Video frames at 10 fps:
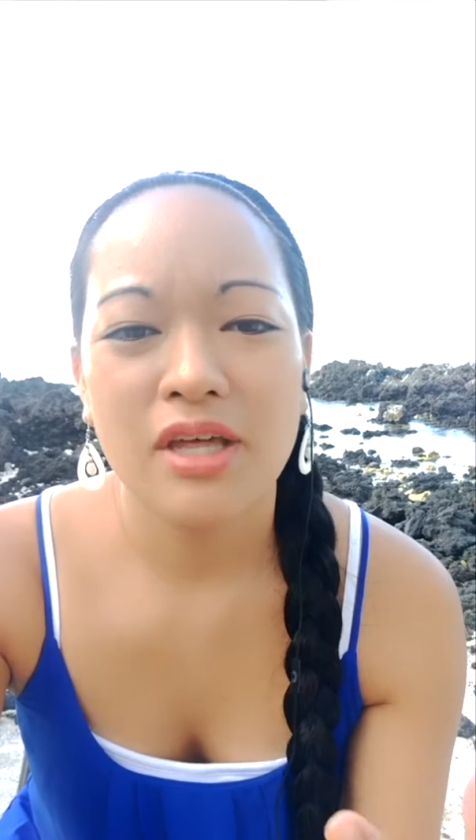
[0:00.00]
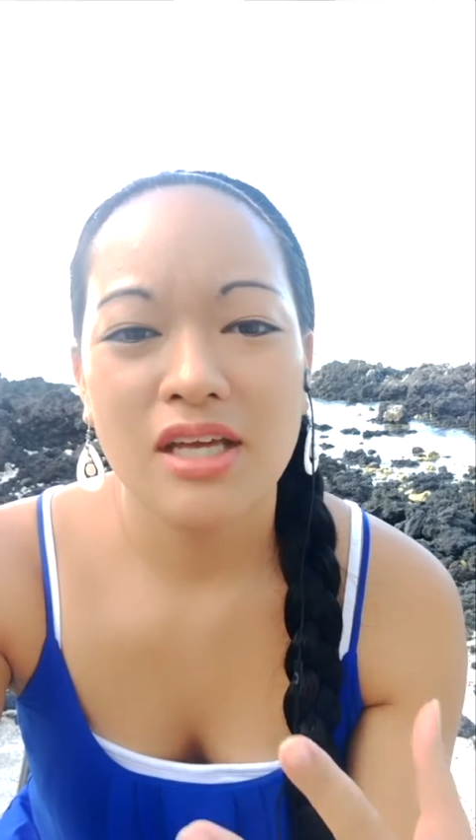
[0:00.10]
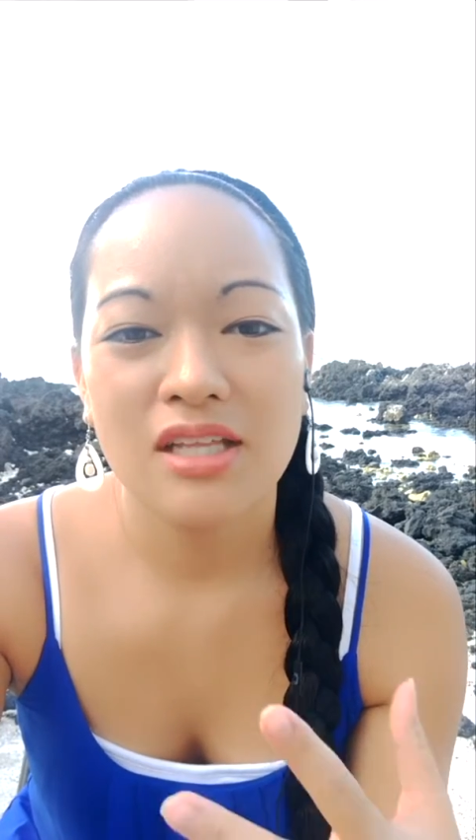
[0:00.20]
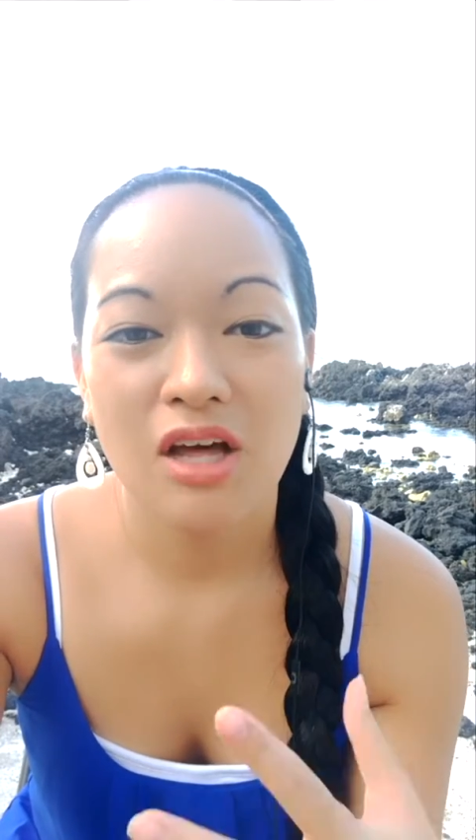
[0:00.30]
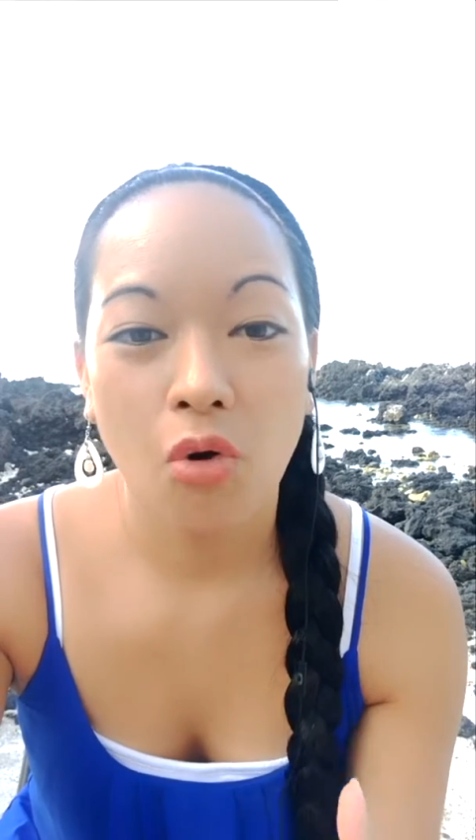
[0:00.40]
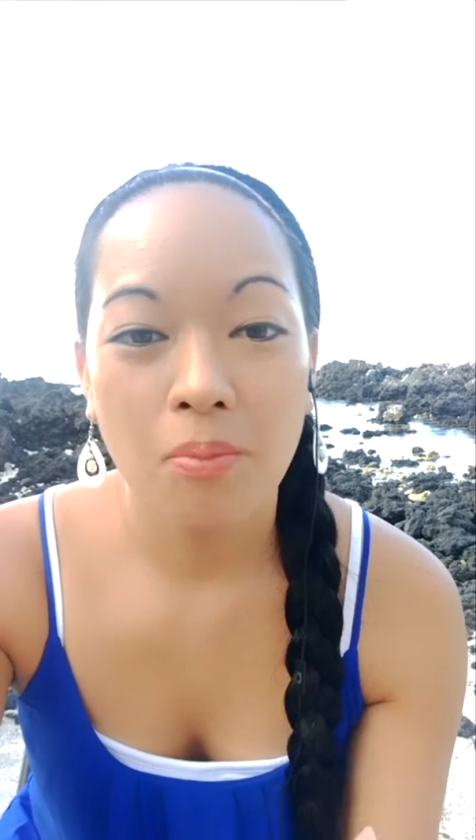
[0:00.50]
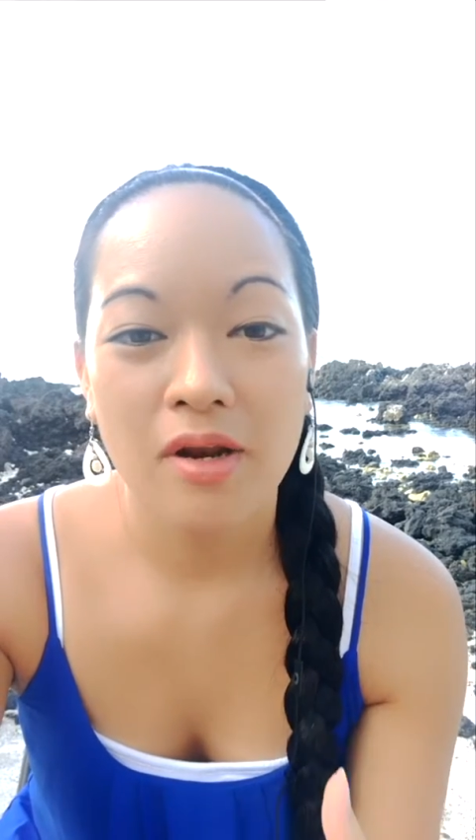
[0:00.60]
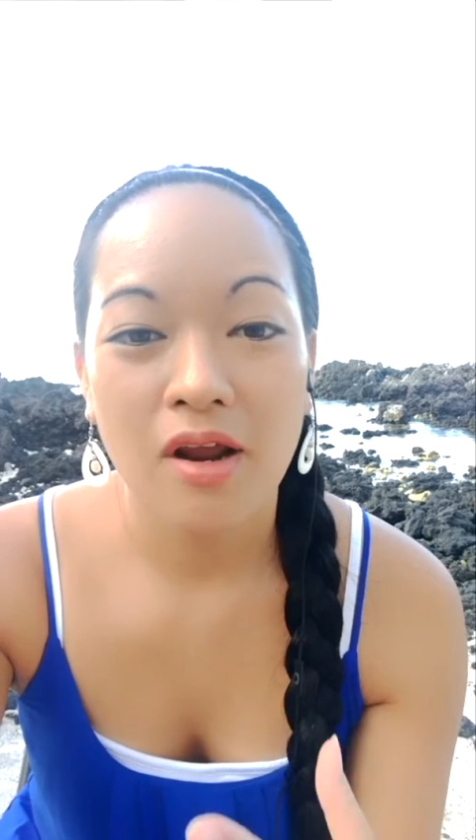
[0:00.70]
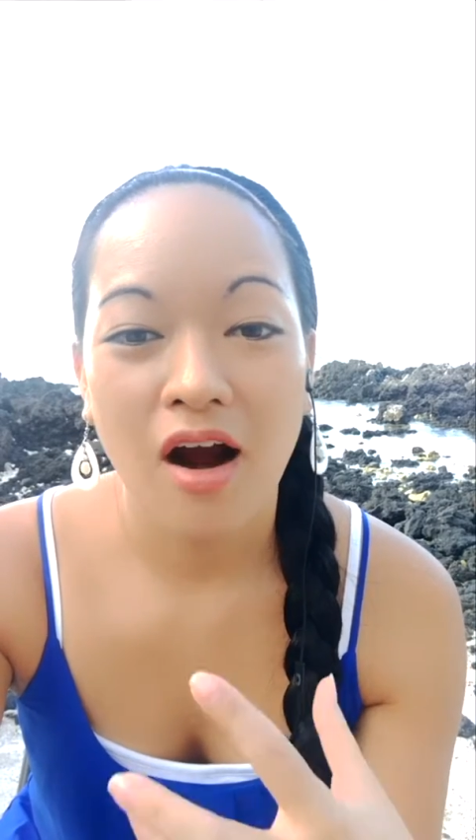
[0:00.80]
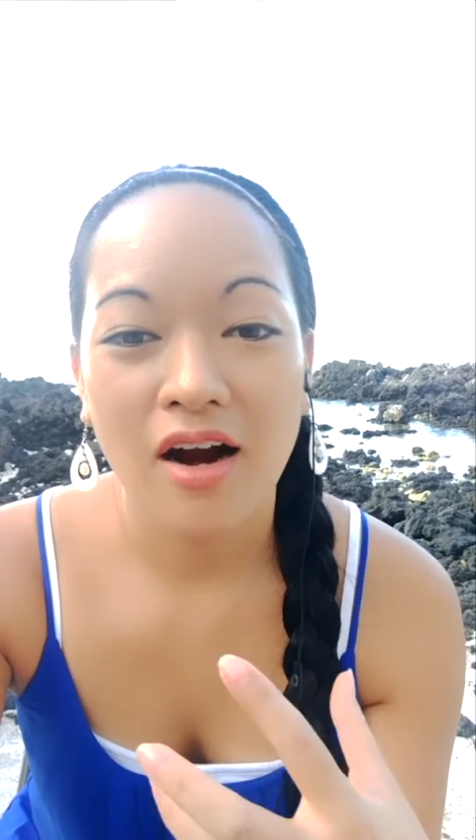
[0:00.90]
that
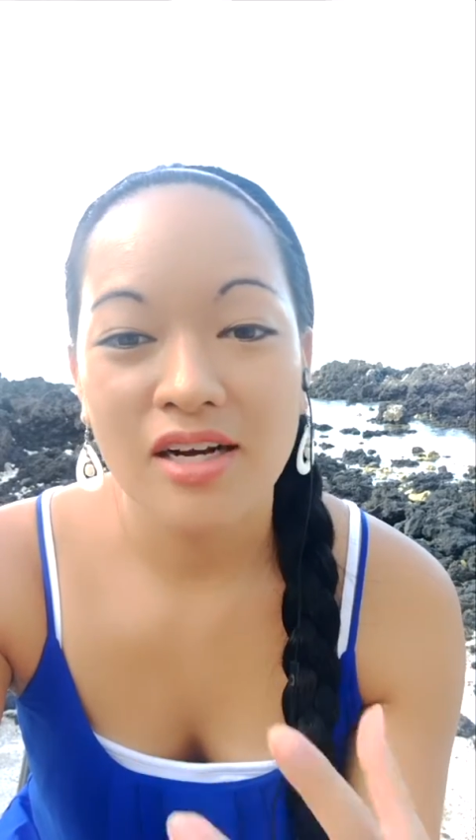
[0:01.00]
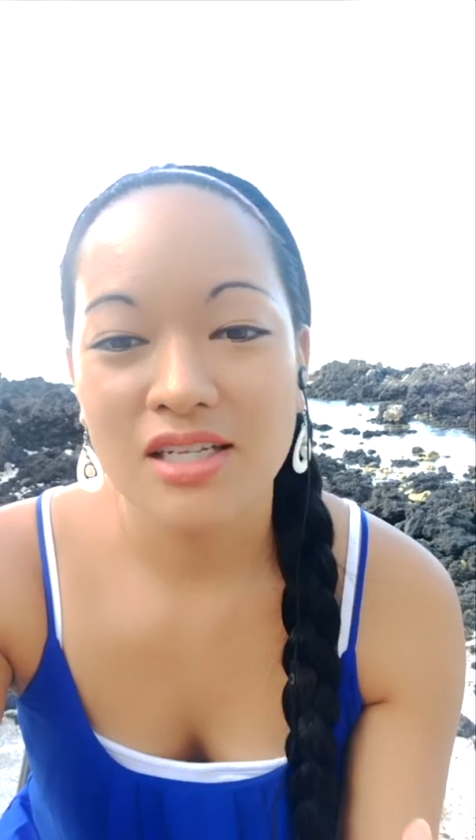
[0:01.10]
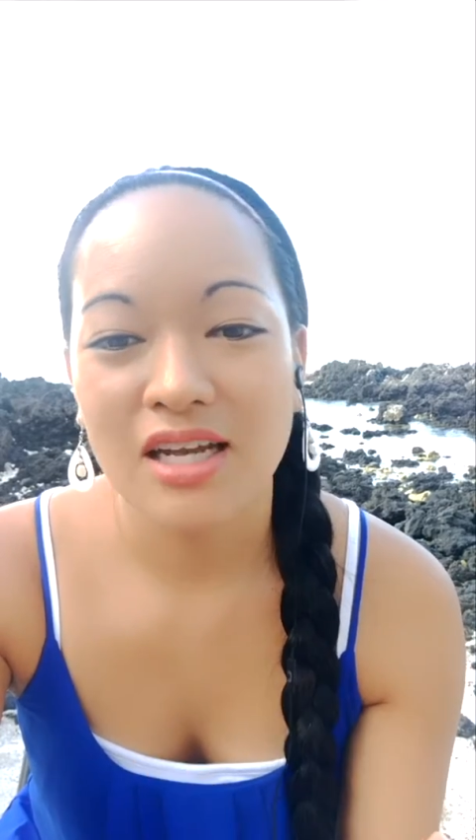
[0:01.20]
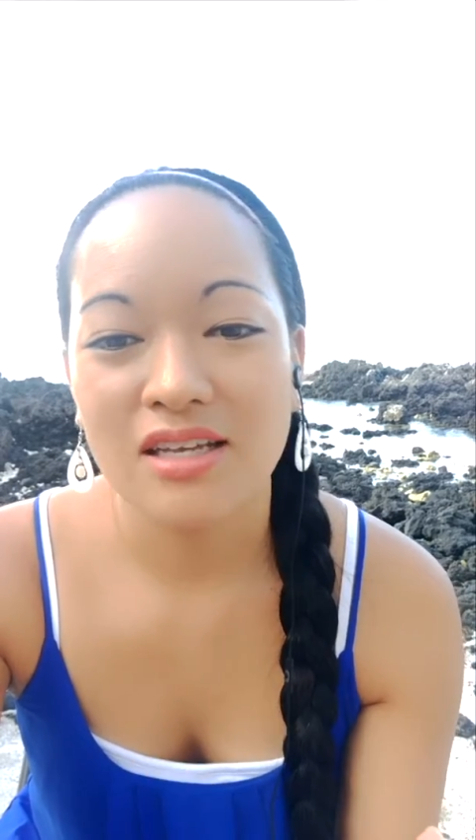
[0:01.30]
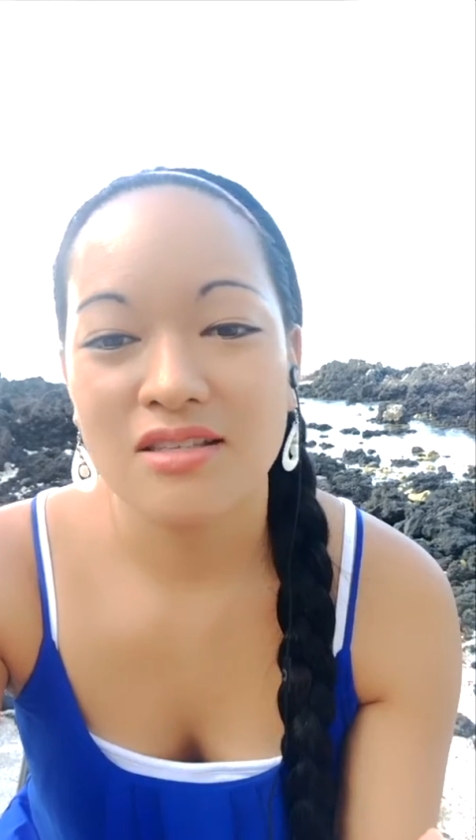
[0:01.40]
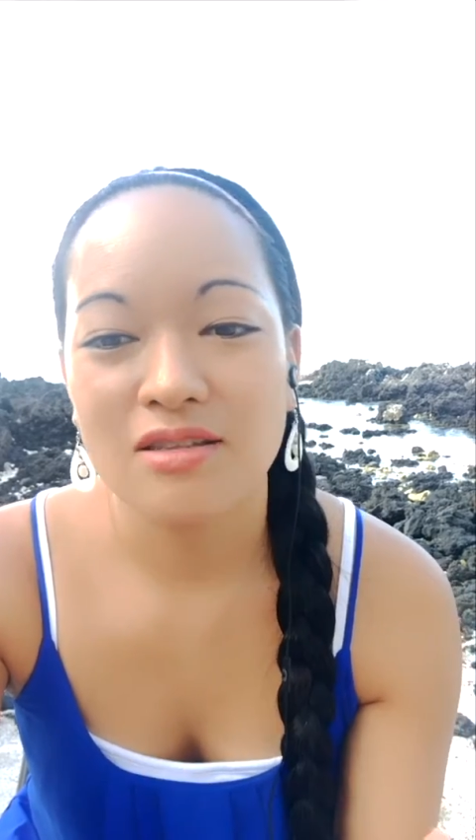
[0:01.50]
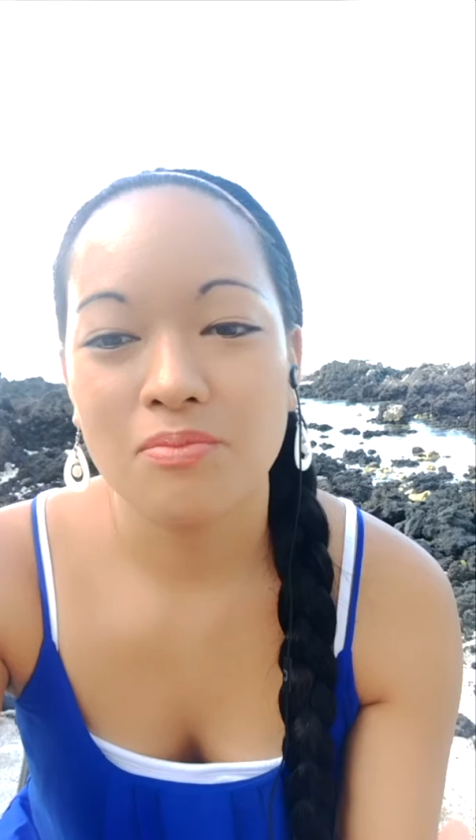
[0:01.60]
open-heartedness,